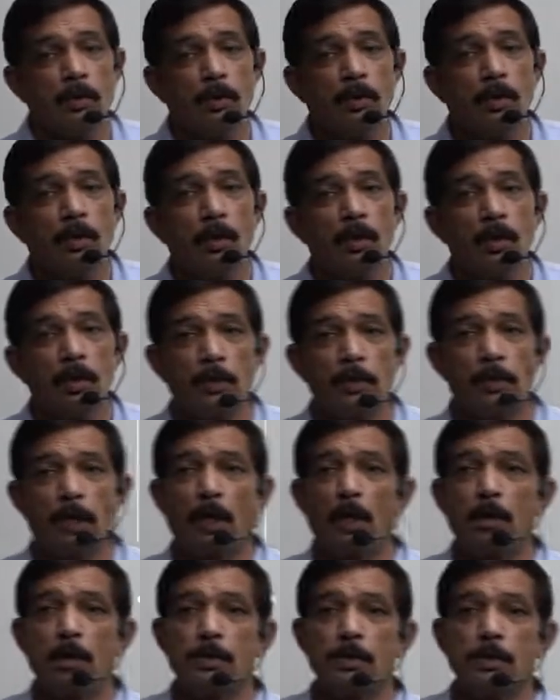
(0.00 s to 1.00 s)
Otter,
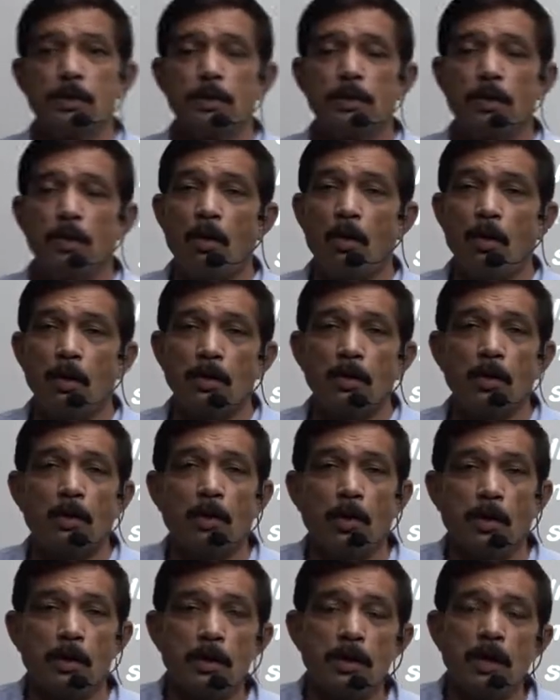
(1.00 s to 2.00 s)
because the author
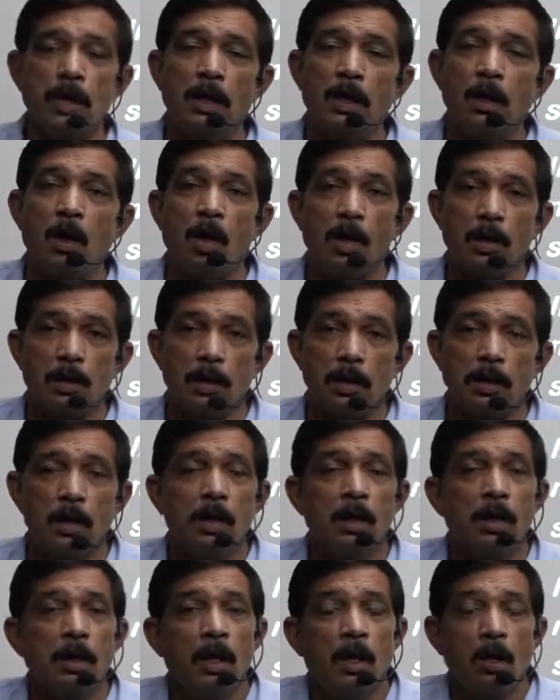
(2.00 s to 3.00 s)
wants an otter
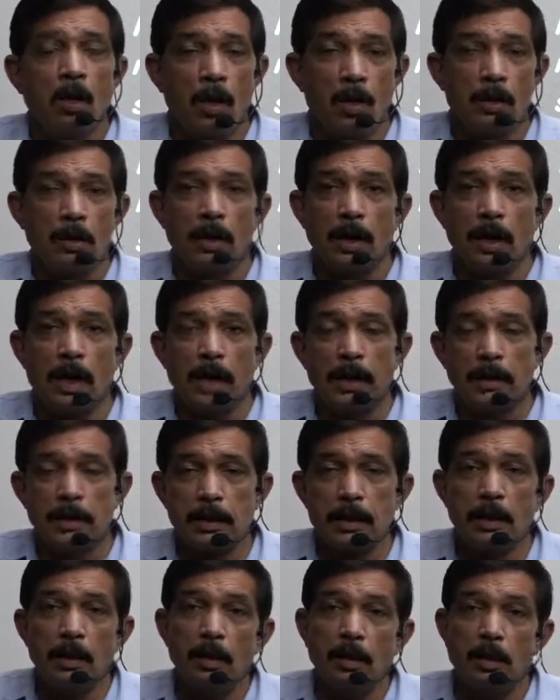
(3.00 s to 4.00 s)
as
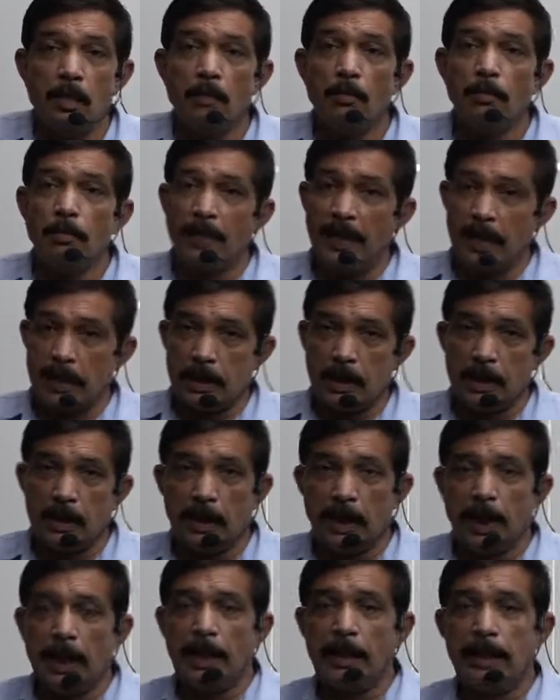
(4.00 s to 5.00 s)
a pet,
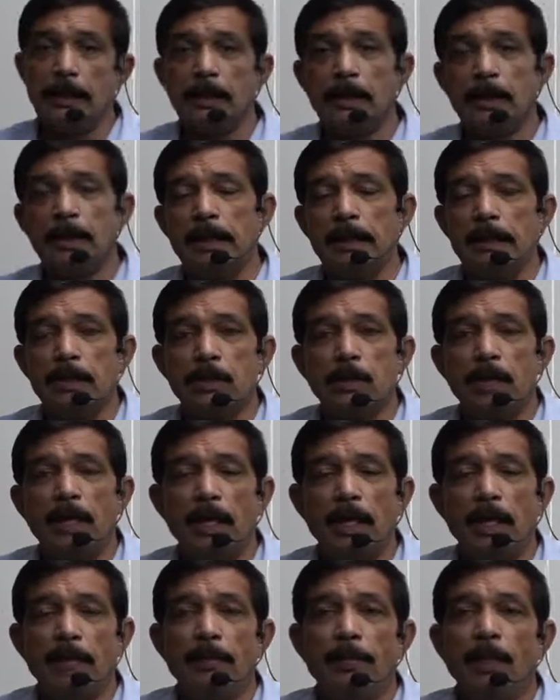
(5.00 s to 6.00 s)
and that is
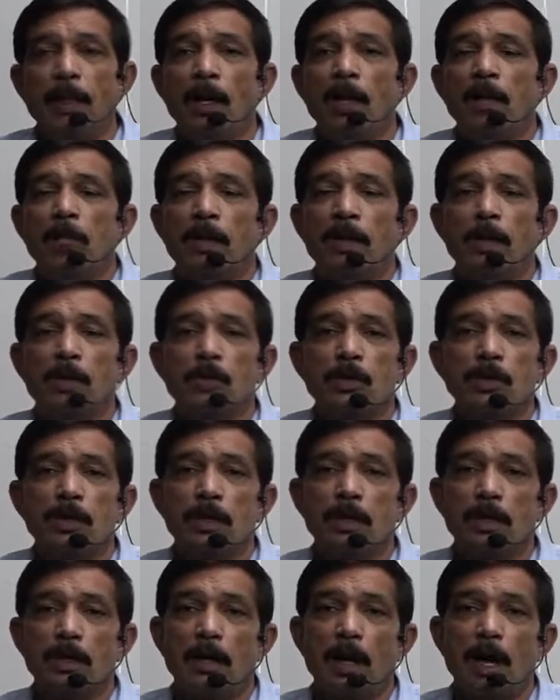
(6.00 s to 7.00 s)
why when he was
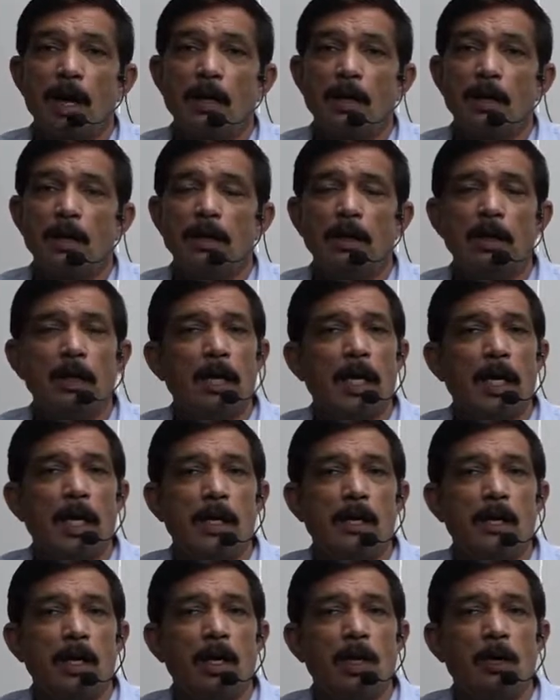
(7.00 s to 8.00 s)
in Iraq, he
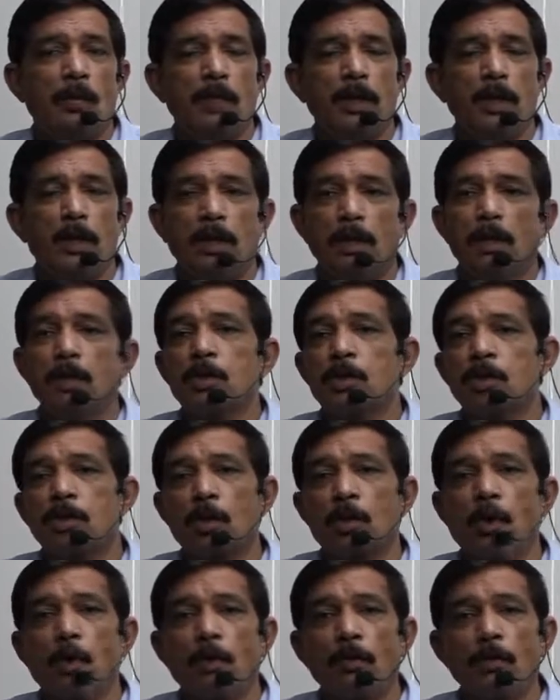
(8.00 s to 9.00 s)
had a very
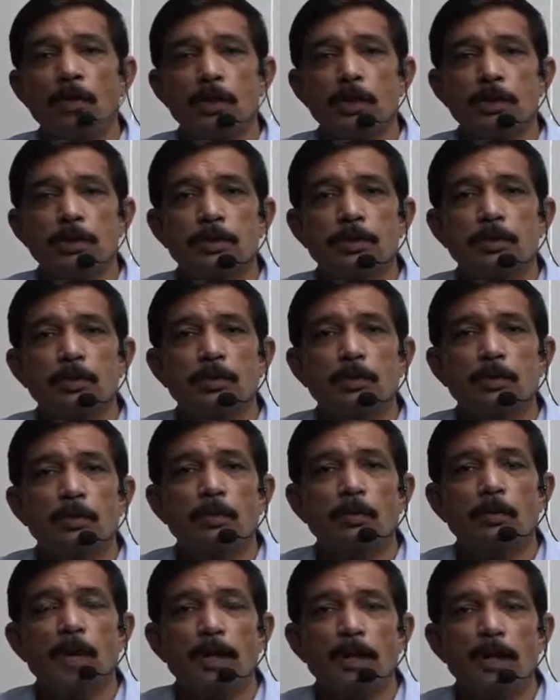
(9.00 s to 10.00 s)
strong wish to
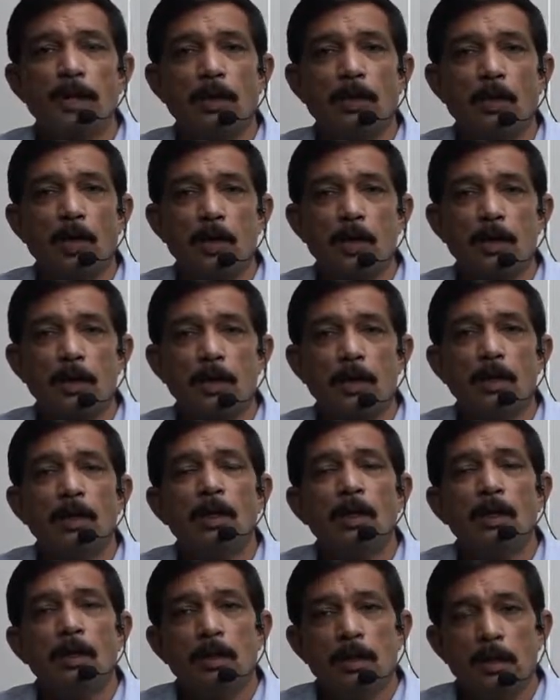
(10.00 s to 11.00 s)
buy an otter,
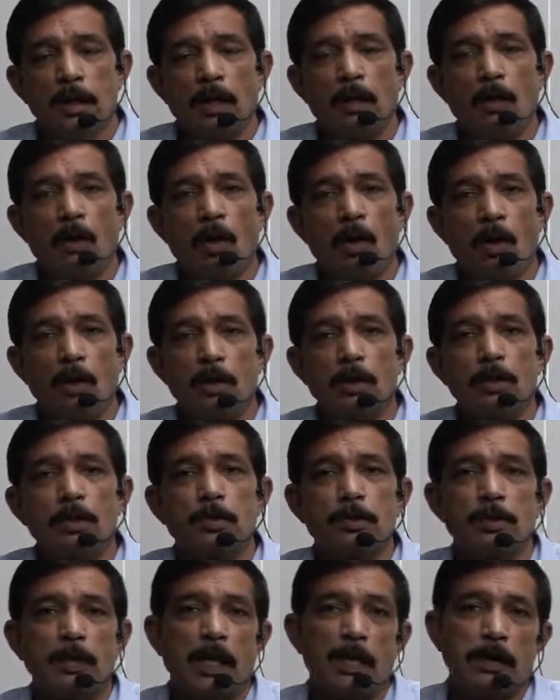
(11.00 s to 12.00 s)
young otter,
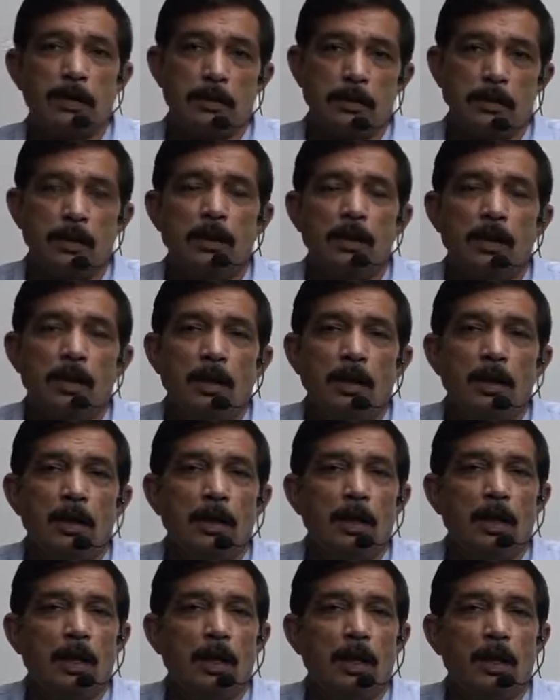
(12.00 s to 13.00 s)
so that
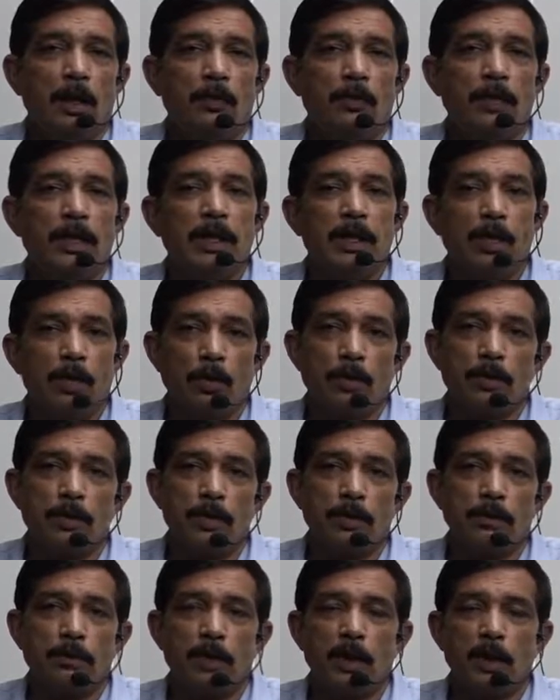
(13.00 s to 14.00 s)
when he grows
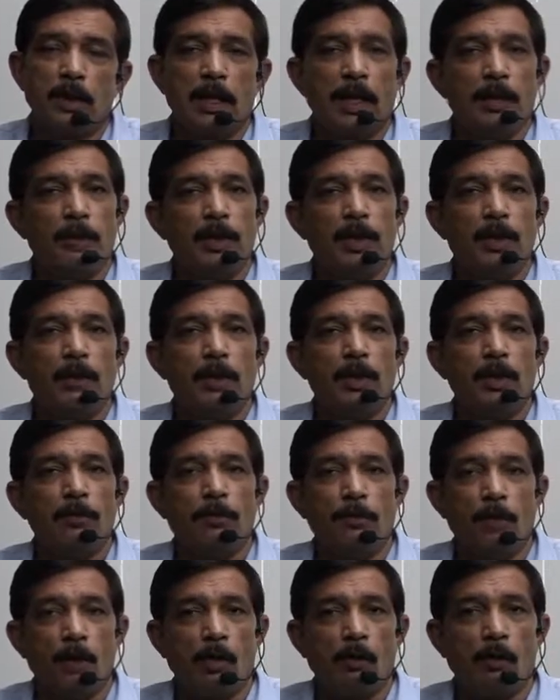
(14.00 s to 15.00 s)
up, it can be a very
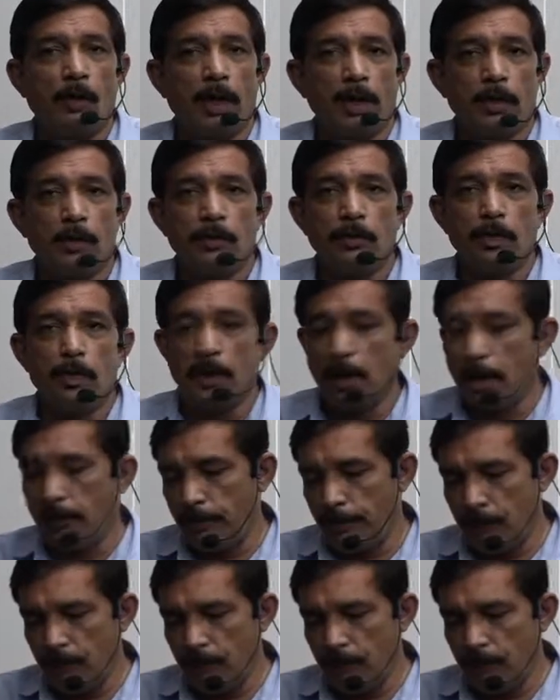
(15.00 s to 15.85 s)
fond pet with him.